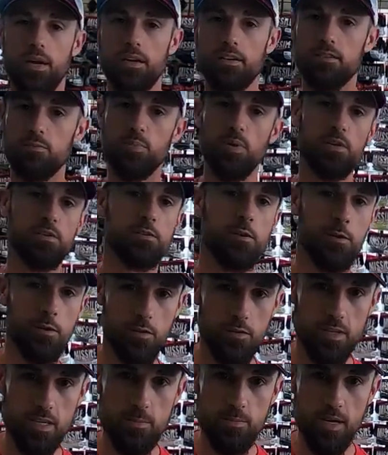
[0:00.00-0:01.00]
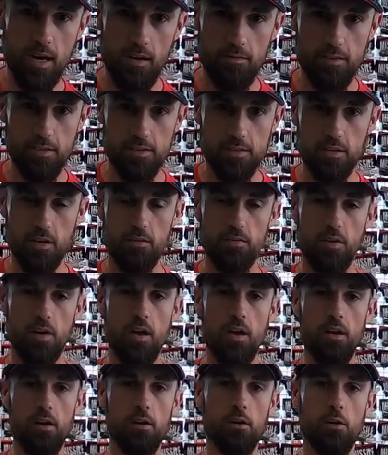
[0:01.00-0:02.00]
baits, plus all your deep diving stuff.
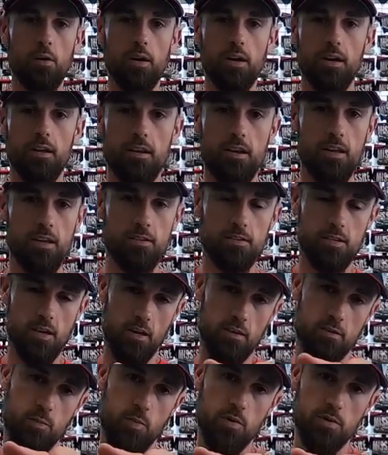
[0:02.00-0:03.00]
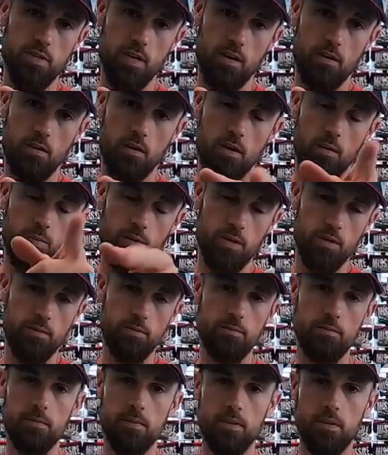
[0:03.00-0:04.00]
Go ahead, Scottsboro Tackle Company.
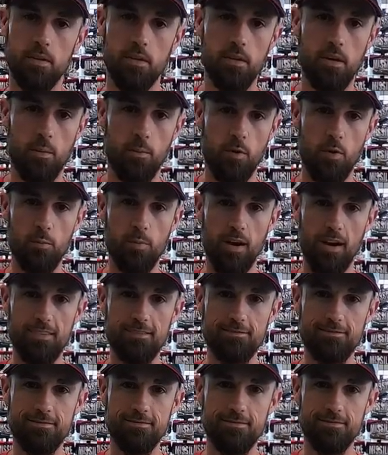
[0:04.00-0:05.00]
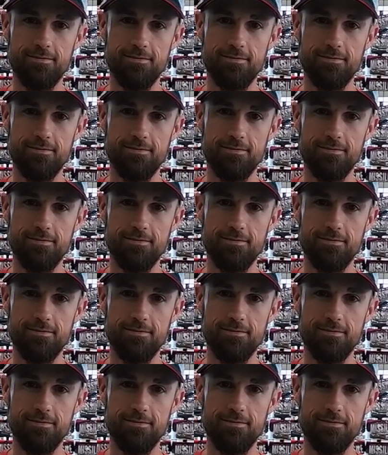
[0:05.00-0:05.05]
Come on by.